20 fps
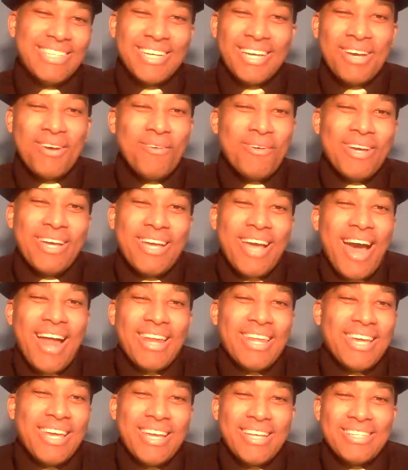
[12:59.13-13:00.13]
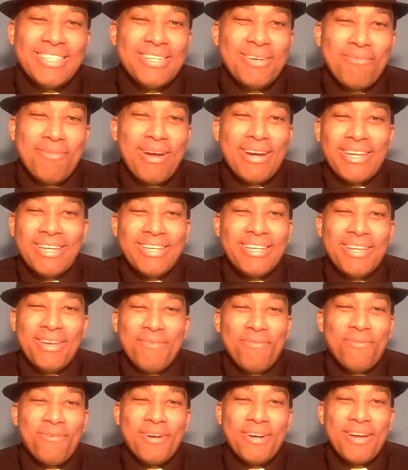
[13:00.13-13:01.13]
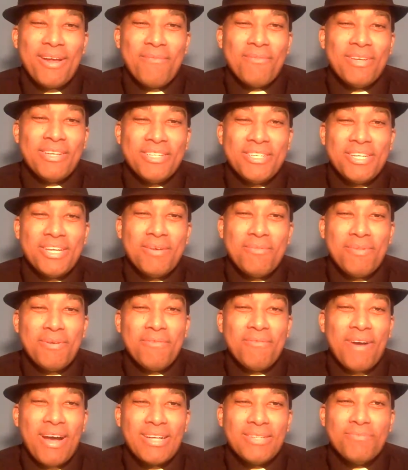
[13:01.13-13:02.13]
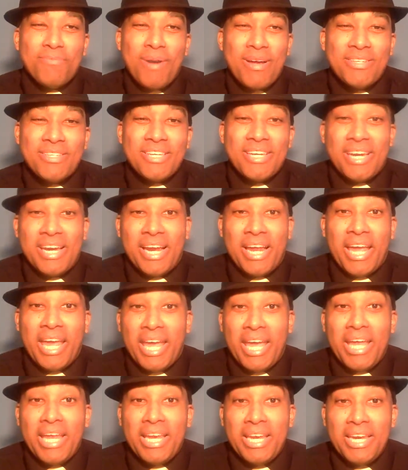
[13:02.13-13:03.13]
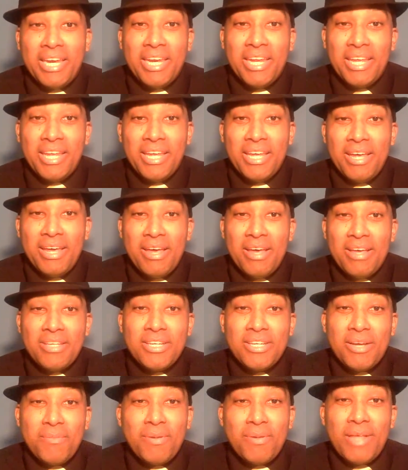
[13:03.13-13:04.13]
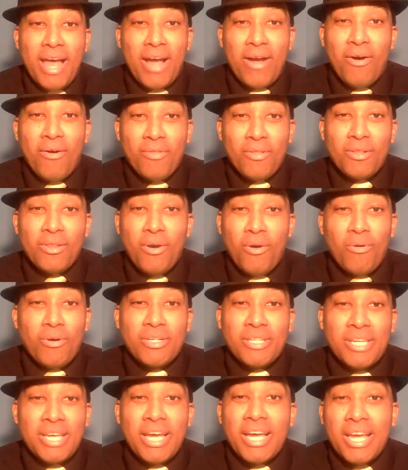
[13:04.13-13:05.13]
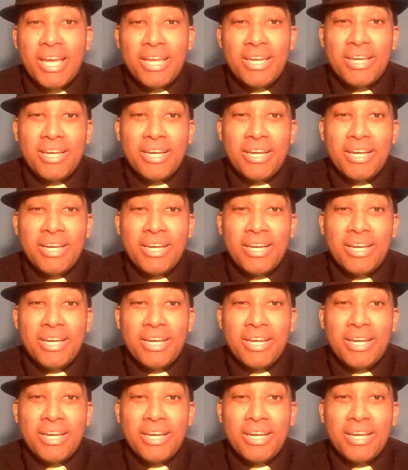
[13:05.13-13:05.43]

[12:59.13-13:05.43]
Can we kind of get somebody different? I mean, she could be vice president again. She could be like on the lower ticket